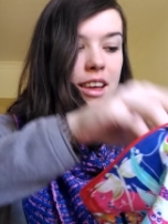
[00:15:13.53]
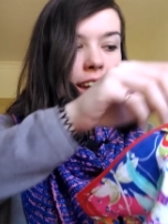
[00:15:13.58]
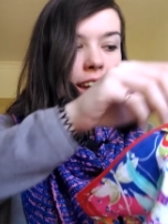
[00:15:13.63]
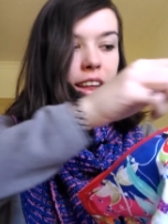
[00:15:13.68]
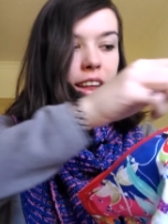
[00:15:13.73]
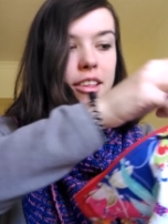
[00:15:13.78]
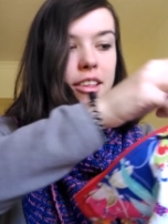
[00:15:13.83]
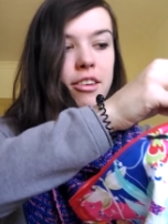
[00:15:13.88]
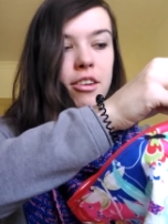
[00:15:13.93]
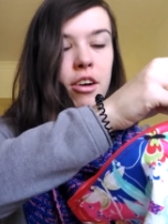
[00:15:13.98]

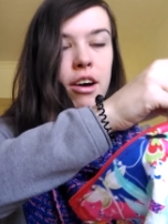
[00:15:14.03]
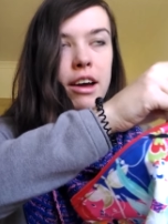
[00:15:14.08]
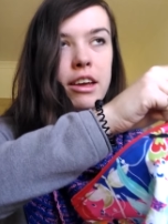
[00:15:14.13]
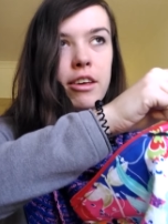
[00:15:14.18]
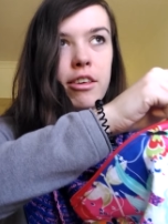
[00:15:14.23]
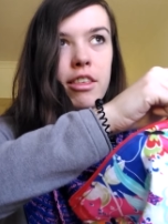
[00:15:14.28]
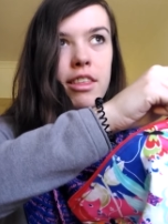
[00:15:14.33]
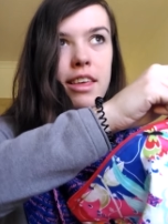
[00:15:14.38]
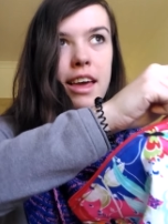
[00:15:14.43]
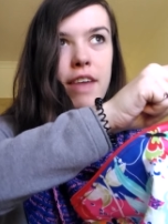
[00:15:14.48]
And as you know, I
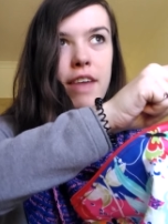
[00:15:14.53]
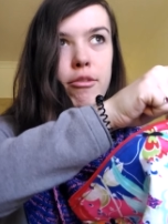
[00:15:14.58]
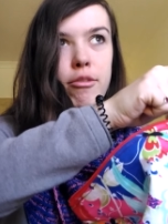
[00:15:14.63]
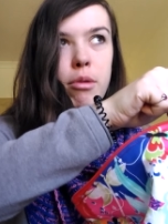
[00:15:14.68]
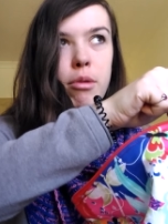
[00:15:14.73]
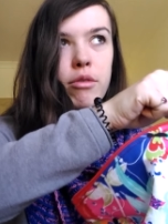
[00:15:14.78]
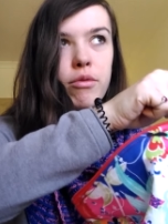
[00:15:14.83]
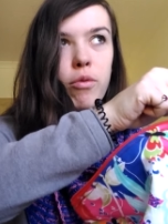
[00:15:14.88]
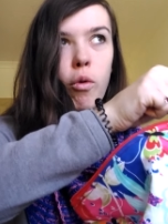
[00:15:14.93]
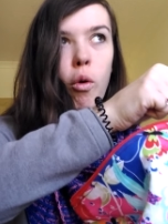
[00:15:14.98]
usually have
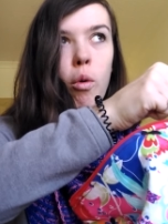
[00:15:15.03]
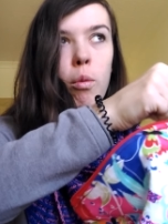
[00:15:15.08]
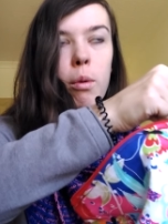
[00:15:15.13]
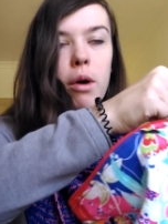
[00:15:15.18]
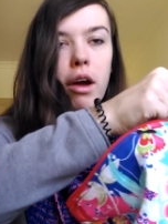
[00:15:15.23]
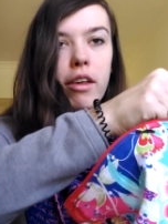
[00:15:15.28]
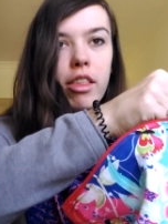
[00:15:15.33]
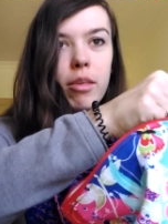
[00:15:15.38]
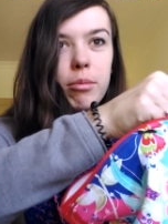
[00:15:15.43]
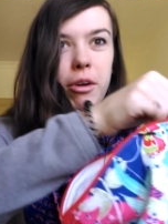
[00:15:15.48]
about four
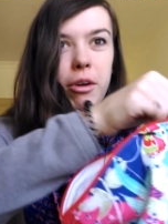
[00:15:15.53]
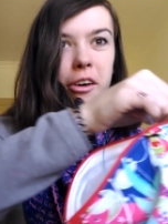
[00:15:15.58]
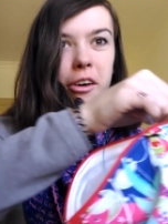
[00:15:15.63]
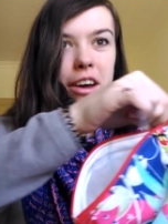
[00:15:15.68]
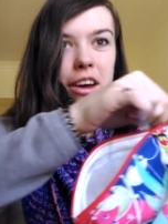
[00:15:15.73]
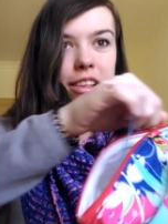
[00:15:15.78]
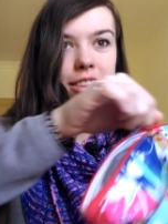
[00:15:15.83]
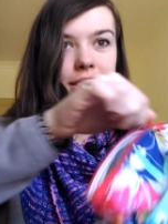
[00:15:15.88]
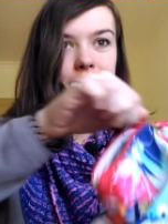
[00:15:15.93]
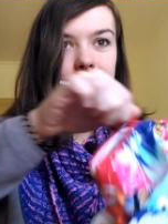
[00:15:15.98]
works in
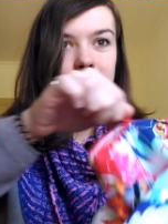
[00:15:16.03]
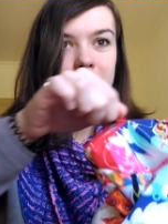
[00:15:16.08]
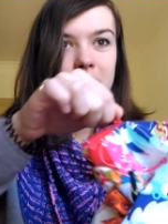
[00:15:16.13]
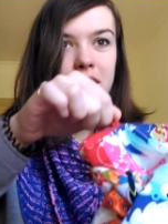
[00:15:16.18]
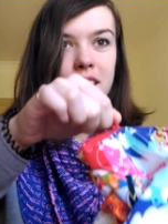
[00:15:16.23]
progress.